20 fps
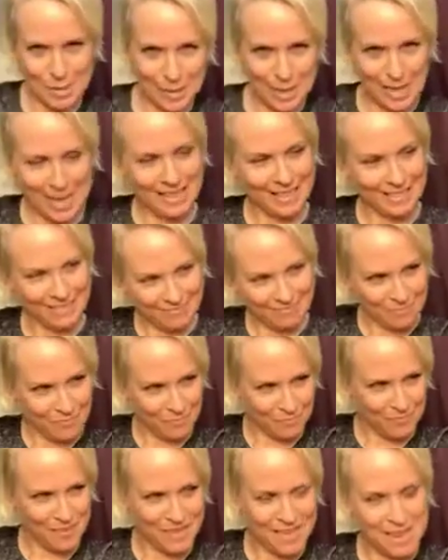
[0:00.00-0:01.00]
like,
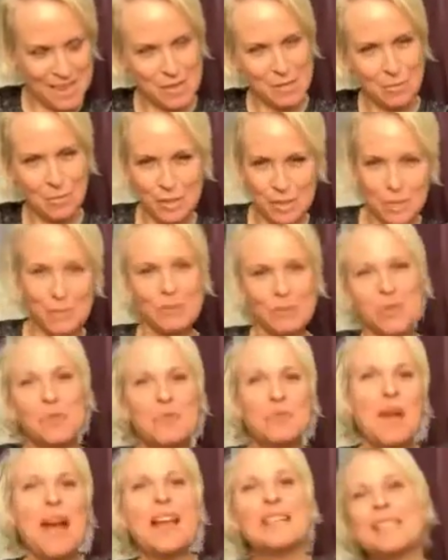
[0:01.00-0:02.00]
you
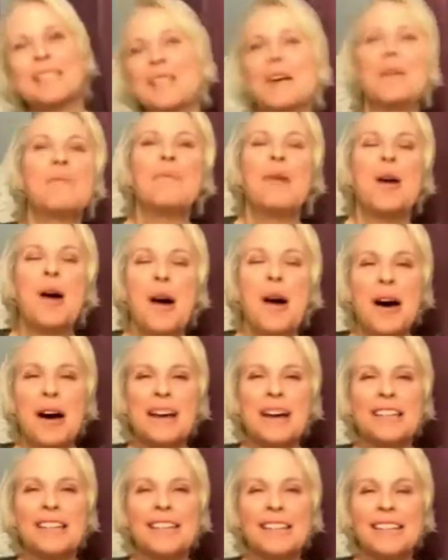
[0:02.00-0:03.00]
rest them
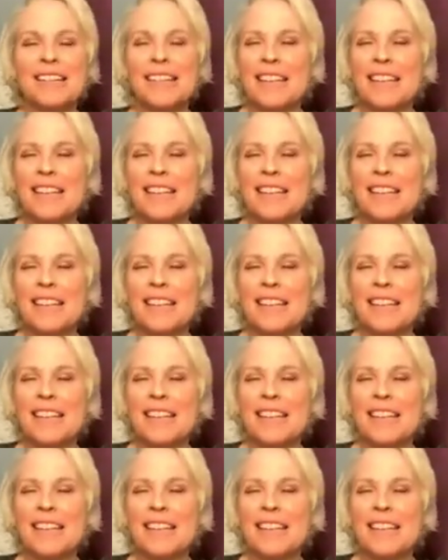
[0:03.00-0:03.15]
on